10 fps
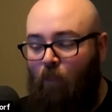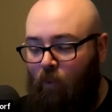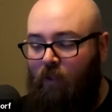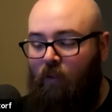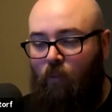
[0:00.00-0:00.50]

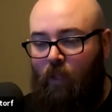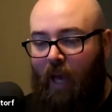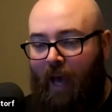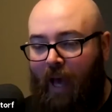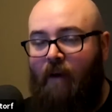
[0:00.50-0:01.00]
We
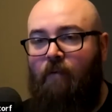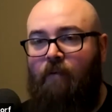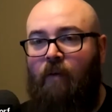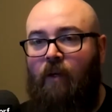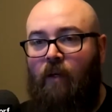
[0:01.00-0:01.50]
have
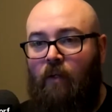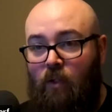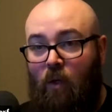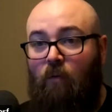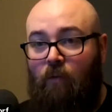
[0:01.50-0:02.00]

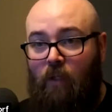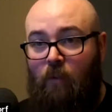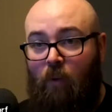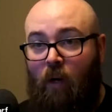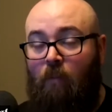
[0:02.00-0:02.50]
solved these
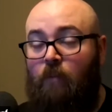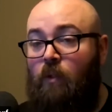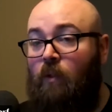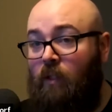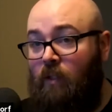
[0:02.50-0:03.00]
problems
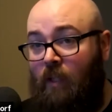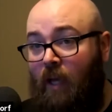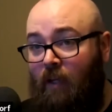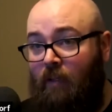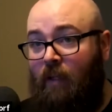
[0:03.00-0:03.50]
to an
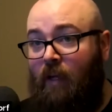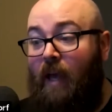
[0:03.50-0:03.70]
extent,